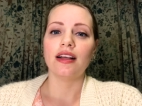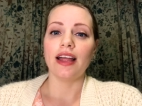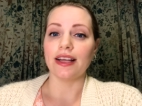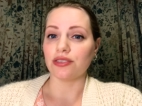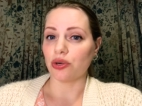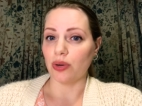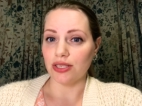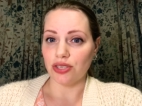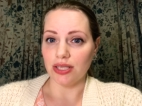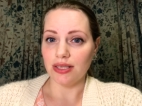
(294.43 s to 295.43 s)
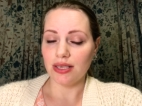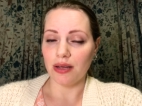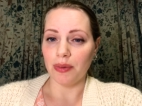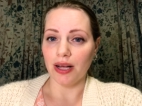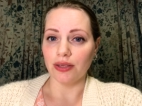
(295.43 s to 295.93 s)
answer questions
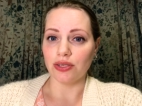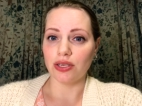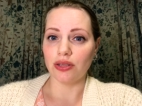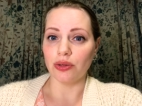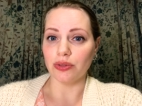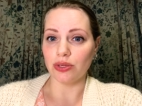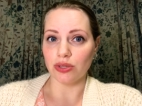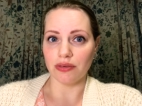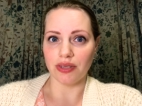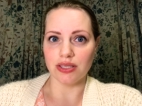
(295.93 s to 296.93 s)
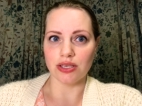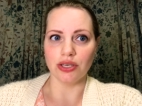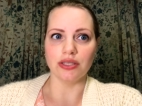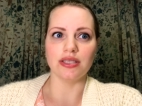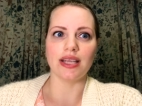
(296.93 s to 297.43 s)
about those sorts of concerns,